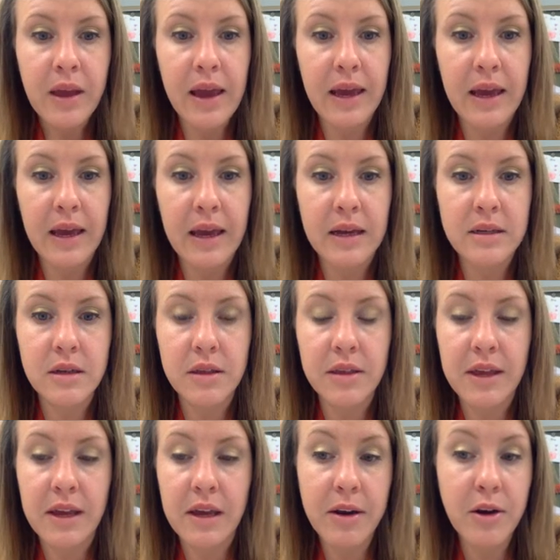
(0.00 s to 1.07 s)
and
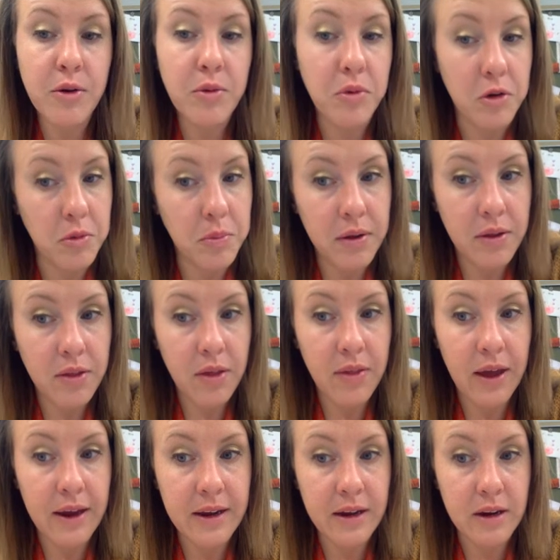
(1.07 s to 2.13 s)
think about a group
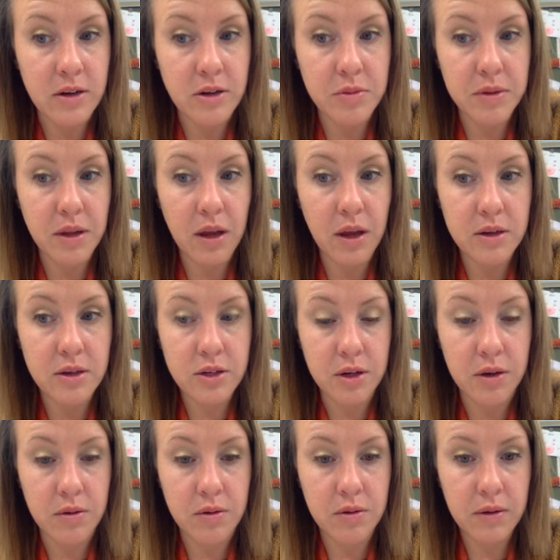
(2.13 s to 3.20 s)
that character belongs to,
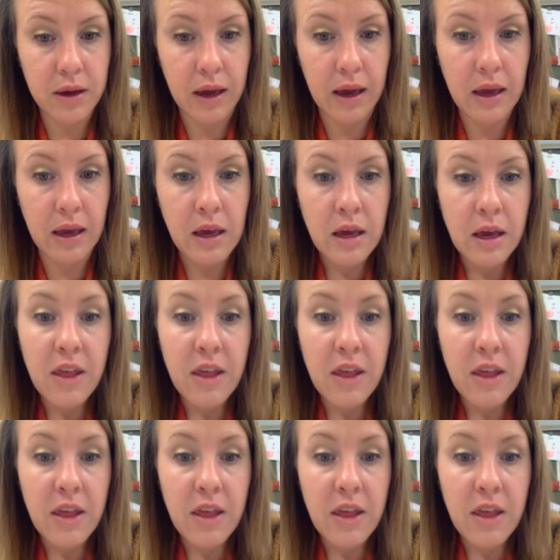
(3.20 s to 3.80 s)
okay?